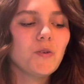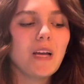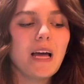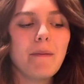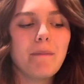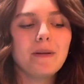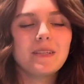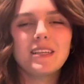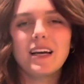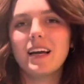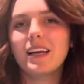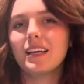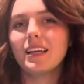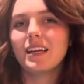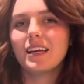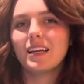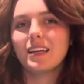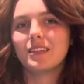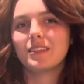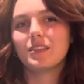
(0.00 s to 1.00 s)
an
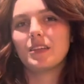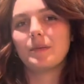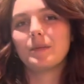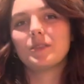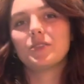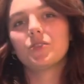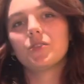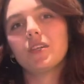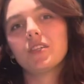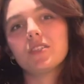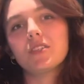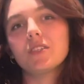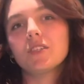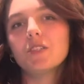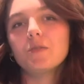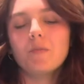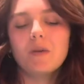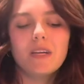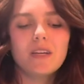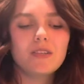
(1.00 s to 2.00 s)
epidiotic demonstration
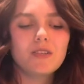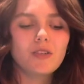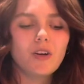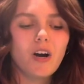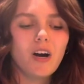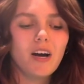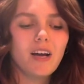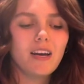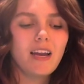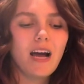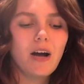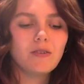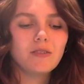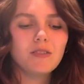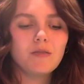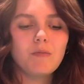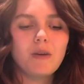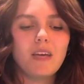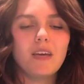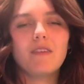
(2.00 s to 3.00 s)
speech on how
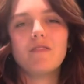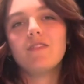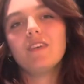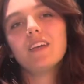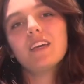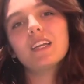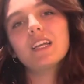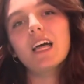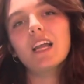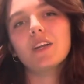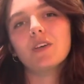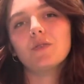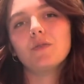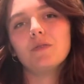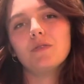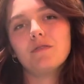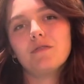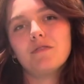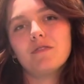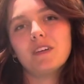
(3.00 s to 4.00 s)
to make vegan and
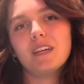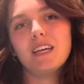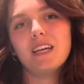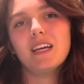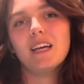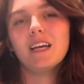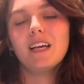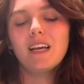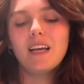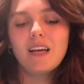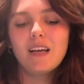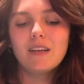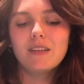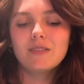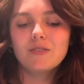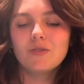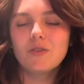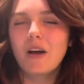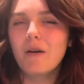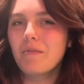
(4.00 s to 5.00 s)
gluten-free
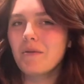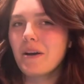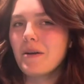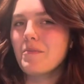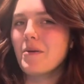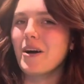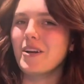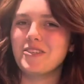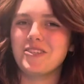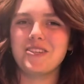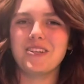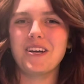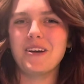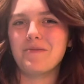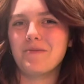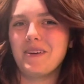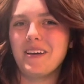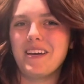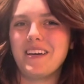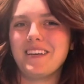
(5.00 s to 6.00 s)
strawberry matcha
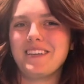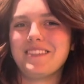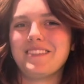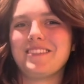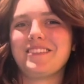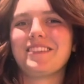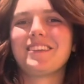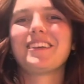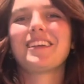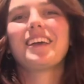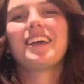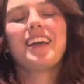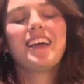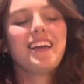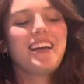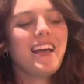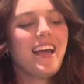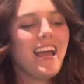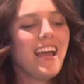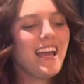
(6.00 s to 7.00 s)
cupcakes.
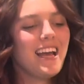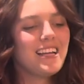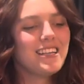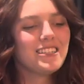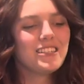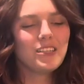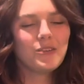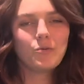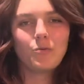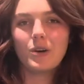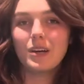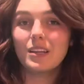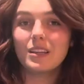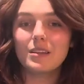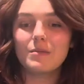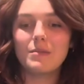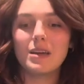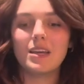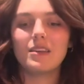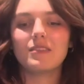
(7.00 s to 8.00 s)
And one of
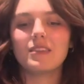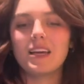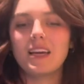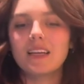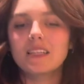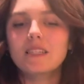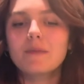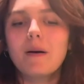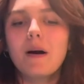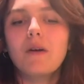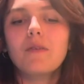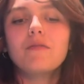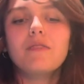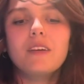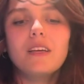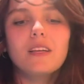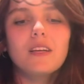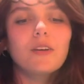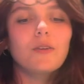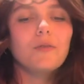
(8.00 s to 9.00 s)
the main things about
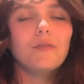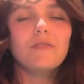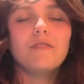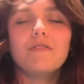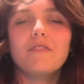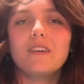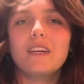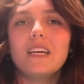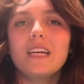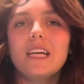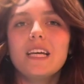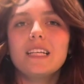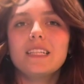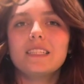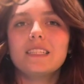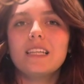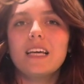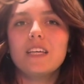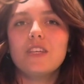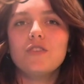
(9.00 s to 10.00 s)
vegan and gluten-free
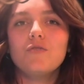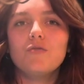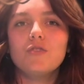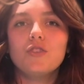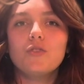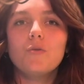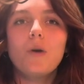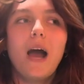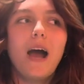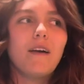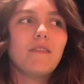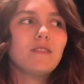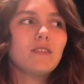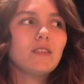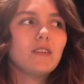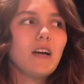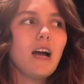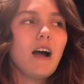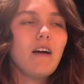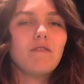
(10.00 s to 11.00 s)
is that you do have
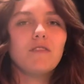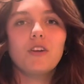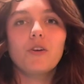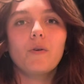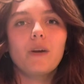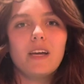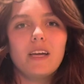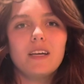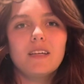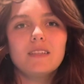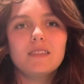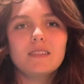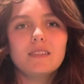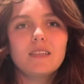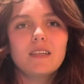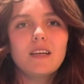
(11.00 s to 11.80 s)
to have no eggs.